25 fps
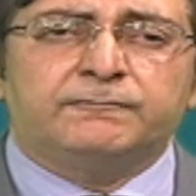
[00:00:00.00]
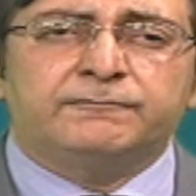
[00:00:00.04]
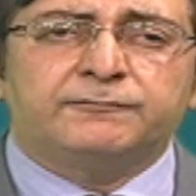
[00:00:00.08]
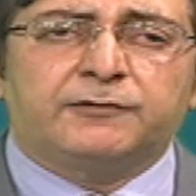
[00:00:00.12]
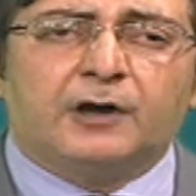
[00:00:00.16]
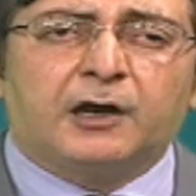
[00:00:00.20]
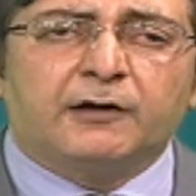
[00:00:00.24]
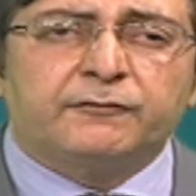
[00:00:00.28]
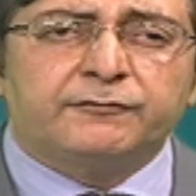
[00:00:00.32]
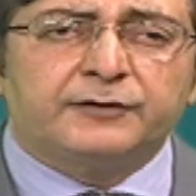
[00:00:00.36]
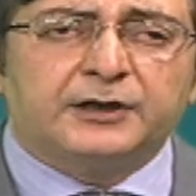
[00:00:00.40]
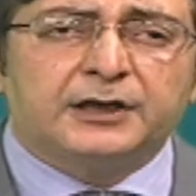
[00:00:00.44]

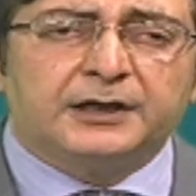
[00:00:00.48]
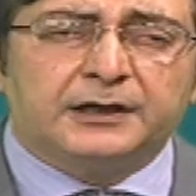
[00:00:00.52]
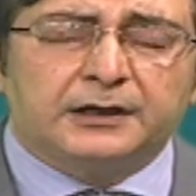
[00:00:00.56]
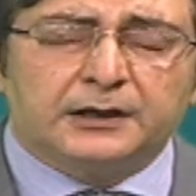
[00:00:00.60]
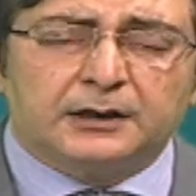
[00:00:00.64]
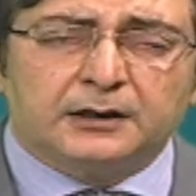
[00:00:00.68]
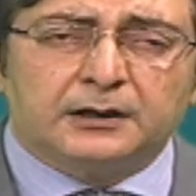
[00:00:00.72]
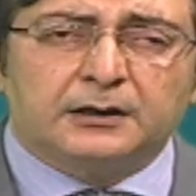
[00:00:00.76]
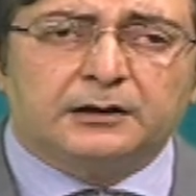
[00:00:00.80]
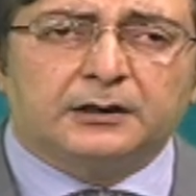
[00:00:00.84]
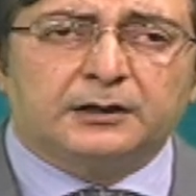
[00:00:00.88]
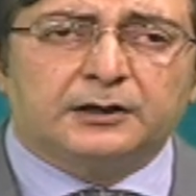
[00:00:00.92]

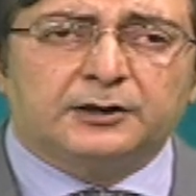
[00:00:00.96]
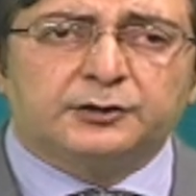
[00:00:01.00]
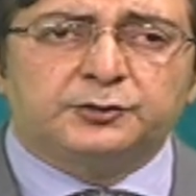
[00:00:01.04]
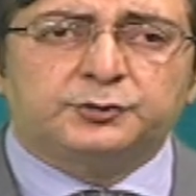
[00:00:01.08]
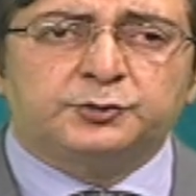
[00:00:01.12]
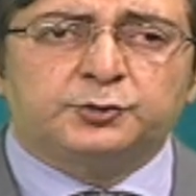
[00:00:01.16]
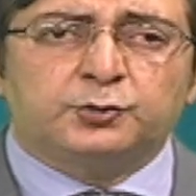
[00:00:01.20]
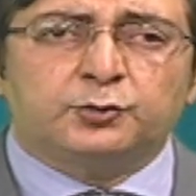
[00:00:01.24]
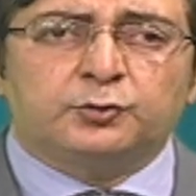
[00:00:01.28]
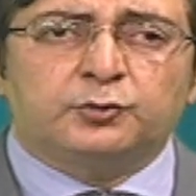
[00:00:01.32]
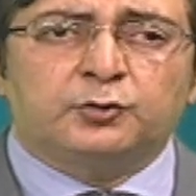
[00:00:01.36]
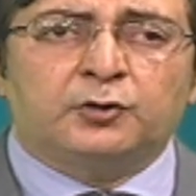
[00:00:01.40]
Huawei
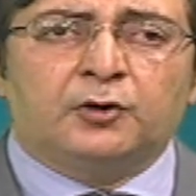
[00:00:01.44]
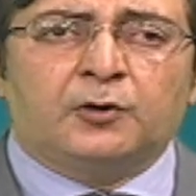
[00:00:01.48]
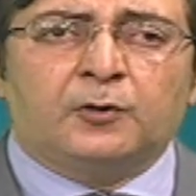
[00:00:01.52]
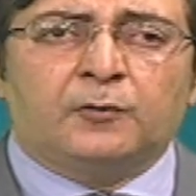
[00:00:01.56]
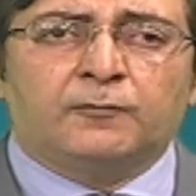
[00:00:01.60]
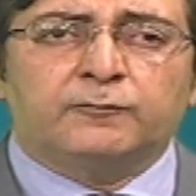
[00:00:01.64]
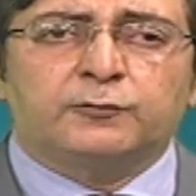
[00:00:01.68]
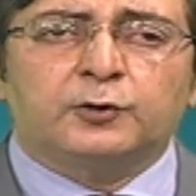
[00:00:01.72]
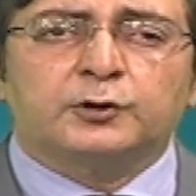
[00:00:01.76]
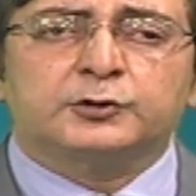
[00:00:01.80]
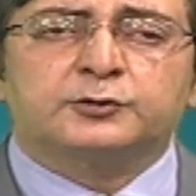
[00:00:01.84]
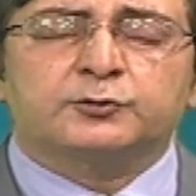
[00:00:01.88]
issue
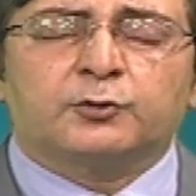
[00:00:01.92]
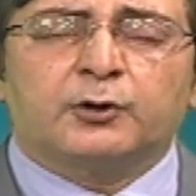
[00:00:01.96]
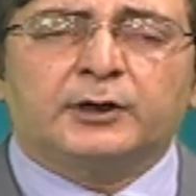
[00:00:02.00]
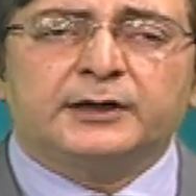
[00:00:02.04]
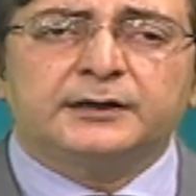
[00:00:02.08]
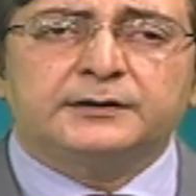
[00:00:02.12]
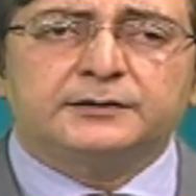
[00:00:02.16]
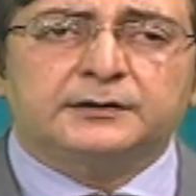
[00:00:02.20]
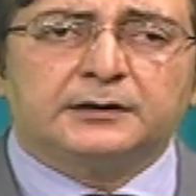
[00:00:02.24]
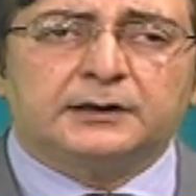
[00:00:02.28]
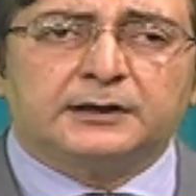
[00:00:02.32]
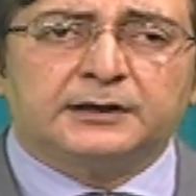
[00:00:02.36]
was
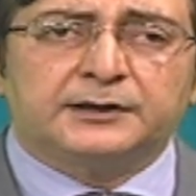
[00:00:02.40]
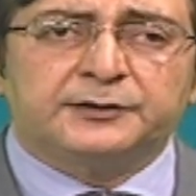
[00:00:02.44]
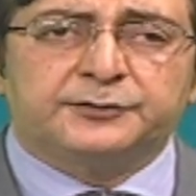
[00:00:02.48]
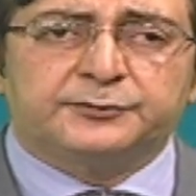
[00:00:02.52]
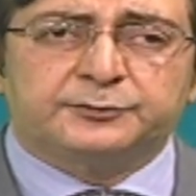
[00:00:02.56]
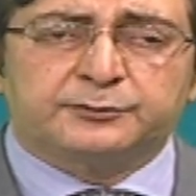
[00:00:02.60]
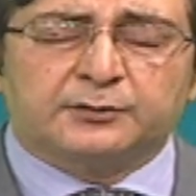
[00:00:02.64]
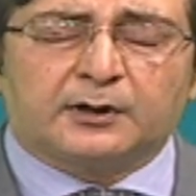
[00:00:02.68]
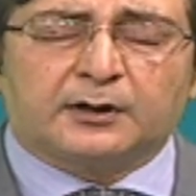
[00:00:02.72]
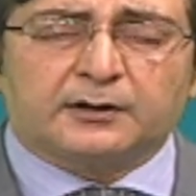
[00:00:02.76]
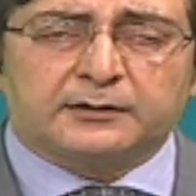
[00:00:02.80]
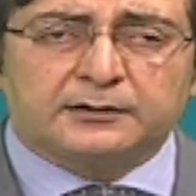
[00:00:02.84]
quite
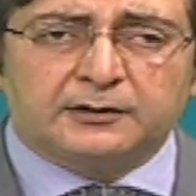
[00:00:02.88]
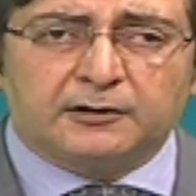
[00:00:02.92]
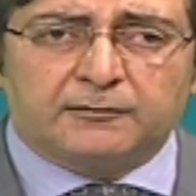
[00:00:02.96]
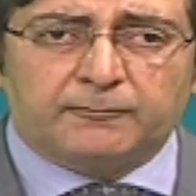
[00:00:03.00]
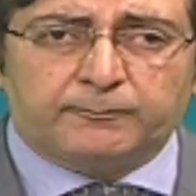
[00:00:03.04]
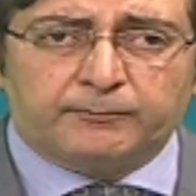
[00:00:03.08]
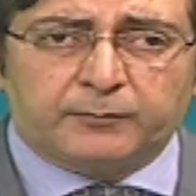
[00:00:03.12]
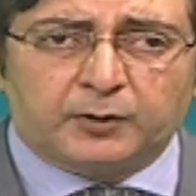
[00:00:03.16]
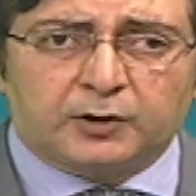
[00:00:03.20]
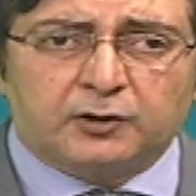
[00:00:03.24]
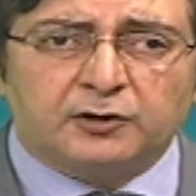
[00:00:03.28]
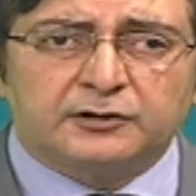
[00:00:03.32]
instructive,
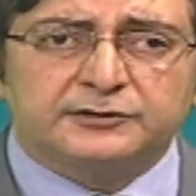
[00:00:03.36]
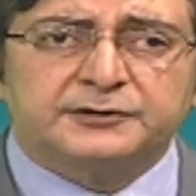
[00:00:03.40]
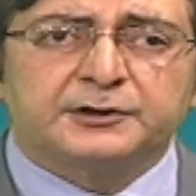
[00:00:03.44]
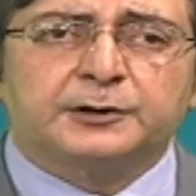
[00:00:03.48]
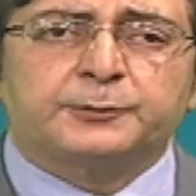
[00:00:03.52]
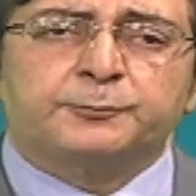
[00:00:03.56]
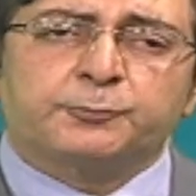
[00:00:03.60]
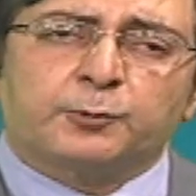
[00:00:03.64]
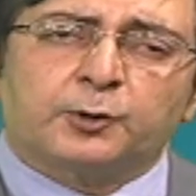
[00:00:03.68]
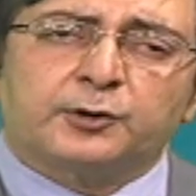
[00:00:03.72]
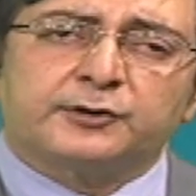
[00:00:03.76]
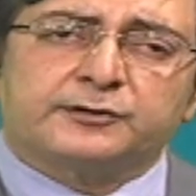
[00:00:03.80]
because
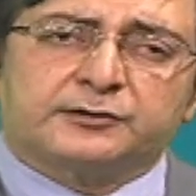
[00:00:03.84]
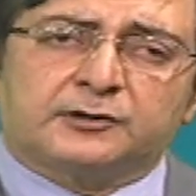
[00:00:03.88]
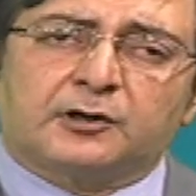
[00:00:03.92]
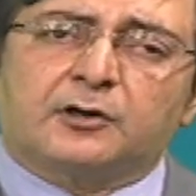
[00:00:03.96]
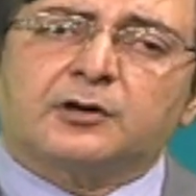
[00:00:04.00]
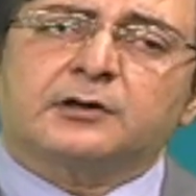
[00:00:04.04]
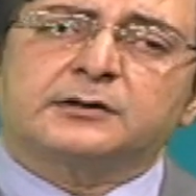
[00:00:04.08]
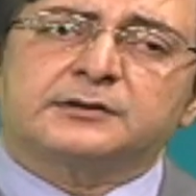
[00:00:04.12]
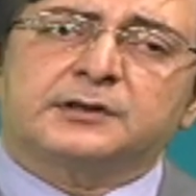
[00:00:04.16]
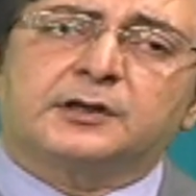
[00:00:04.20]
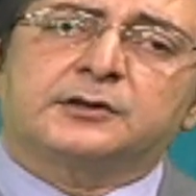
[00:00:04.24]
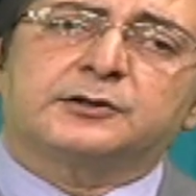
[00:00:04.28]
it was
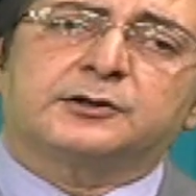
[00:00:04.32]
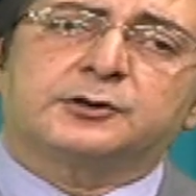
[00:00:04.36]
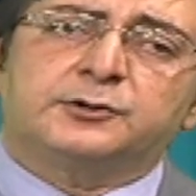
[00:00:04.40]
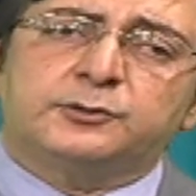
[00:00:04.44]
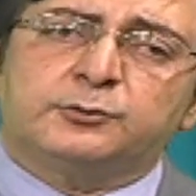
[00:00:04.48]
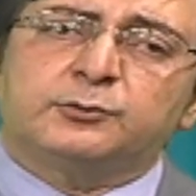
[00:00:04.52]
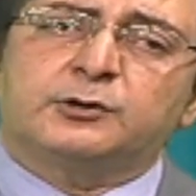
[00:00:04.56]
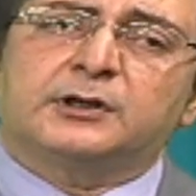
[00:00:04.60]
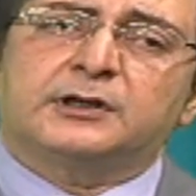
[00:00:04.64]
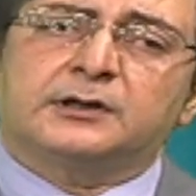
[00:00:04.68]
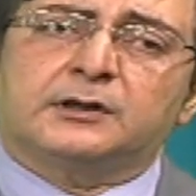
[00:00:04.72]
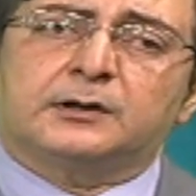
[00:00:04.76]
thought that
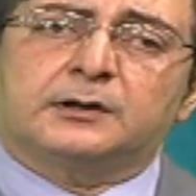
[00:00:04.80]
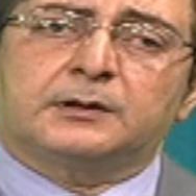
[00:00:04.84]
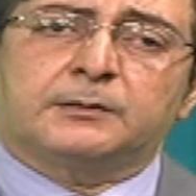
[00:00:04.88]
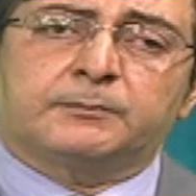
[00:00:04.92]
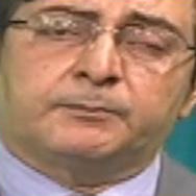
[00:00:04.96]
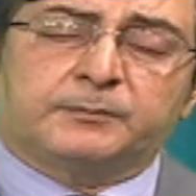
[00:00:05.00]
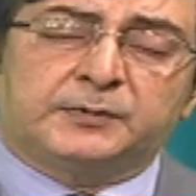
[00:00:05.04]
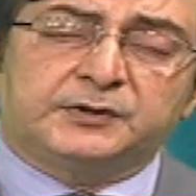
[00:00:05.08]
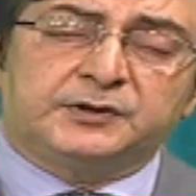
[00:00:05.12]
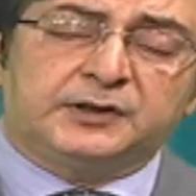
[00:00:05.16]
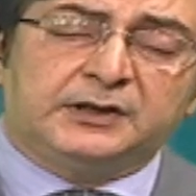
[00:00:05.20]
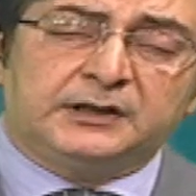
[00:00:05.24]

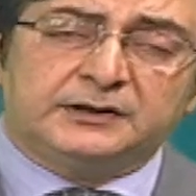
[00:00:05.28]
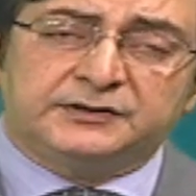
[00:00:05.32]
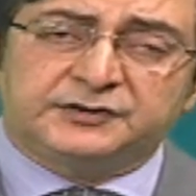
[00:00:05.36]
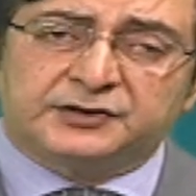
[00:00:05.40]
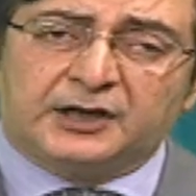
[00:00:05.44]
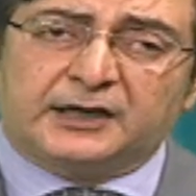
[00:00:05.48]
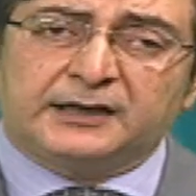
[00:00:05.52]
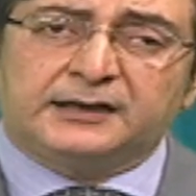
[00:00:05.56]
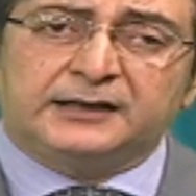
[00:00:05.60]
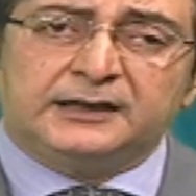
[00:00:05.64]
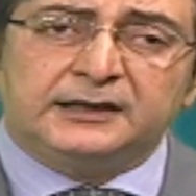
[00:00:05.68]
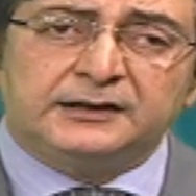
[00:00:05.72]
the
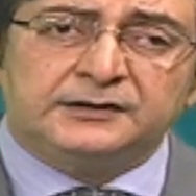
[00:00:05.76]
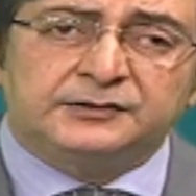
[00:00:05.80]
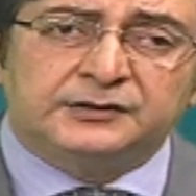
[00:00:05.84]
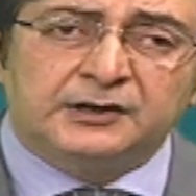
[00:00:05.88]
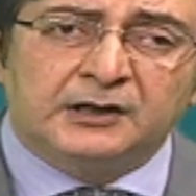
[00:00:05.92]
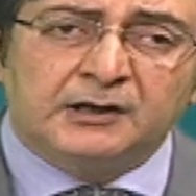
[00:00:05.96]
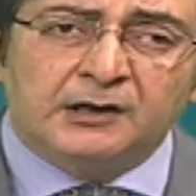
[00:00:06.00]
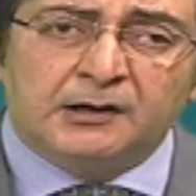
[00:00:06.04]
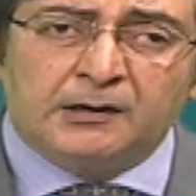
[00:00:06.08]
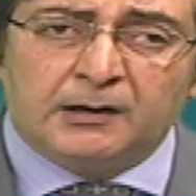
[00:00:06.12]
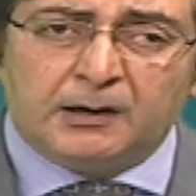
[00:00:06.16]
Chinese